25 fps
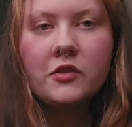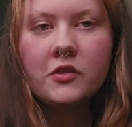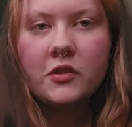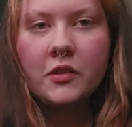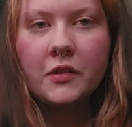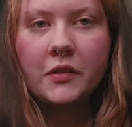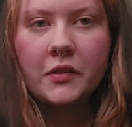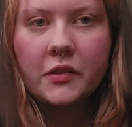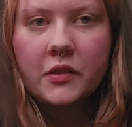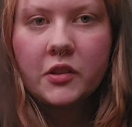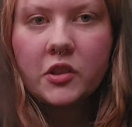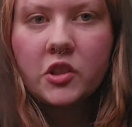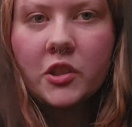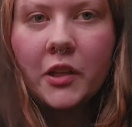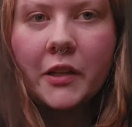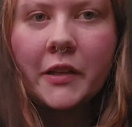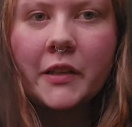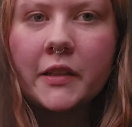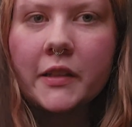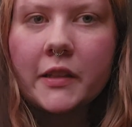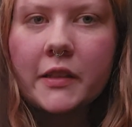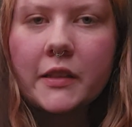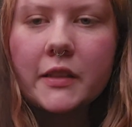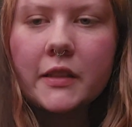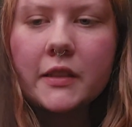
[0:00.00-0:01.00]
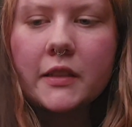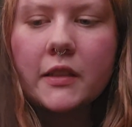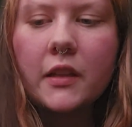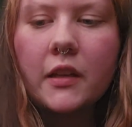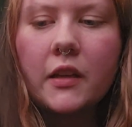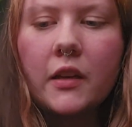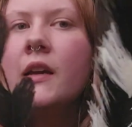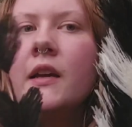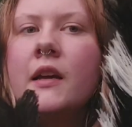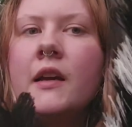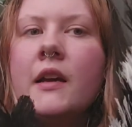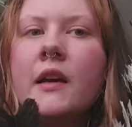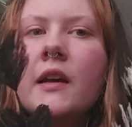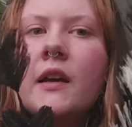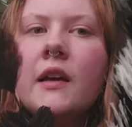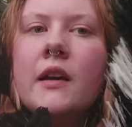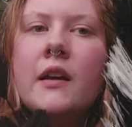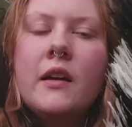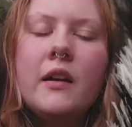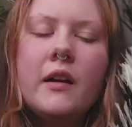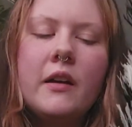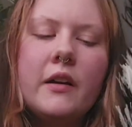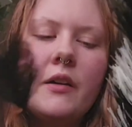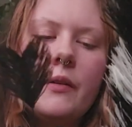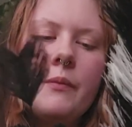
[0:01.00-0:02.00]
Just checking in.
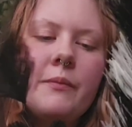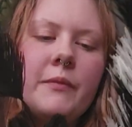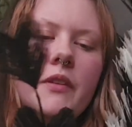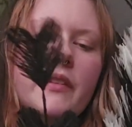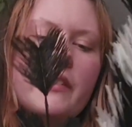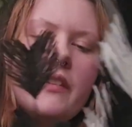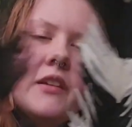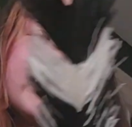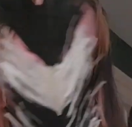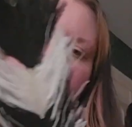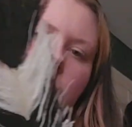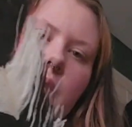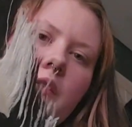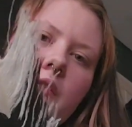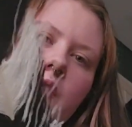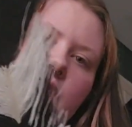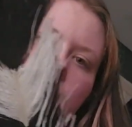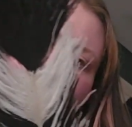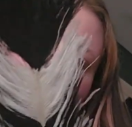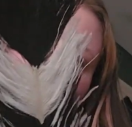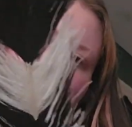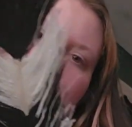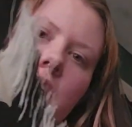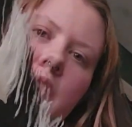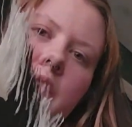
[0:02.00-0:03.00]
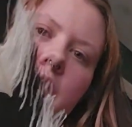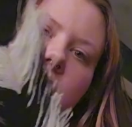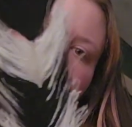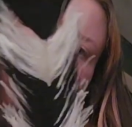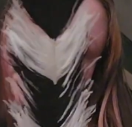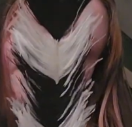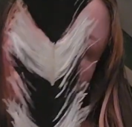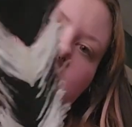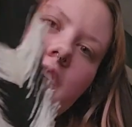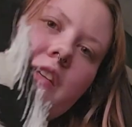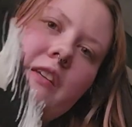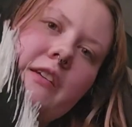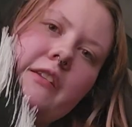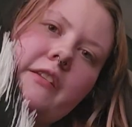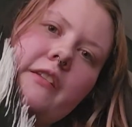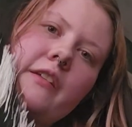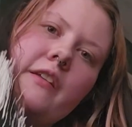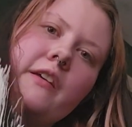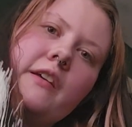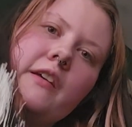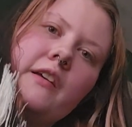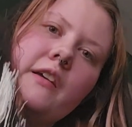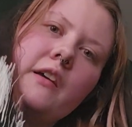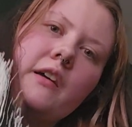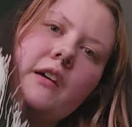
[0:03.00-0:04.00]
This is kind of what I've gone with. I think
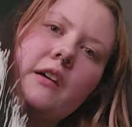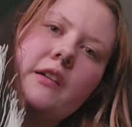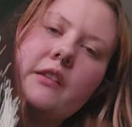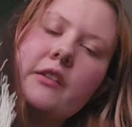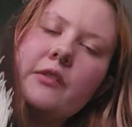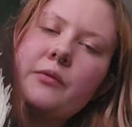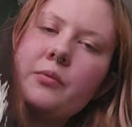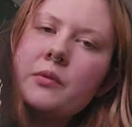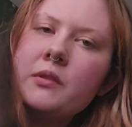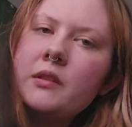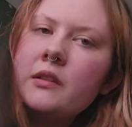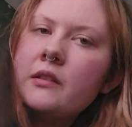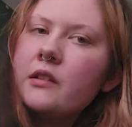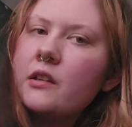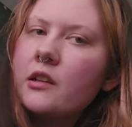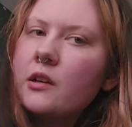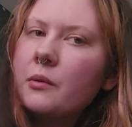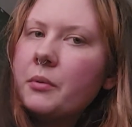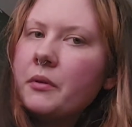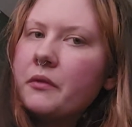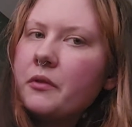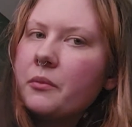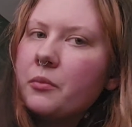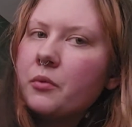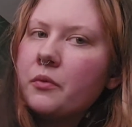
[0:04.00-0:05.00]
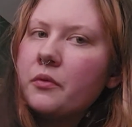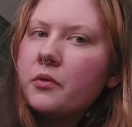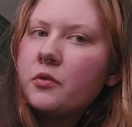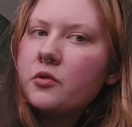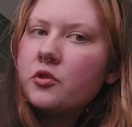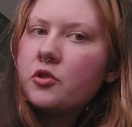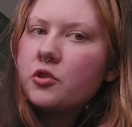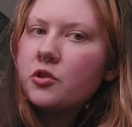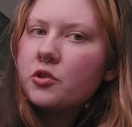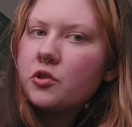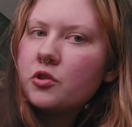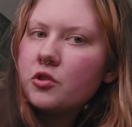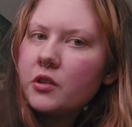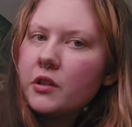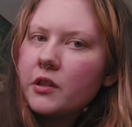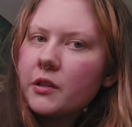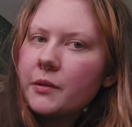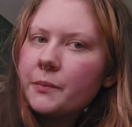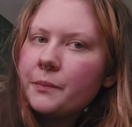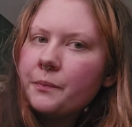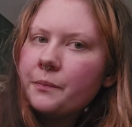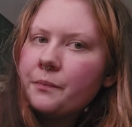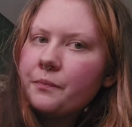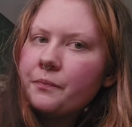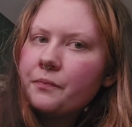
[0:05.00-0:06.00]
this one needs a little bit more of a
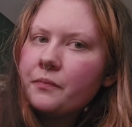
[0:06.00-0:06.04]
trim.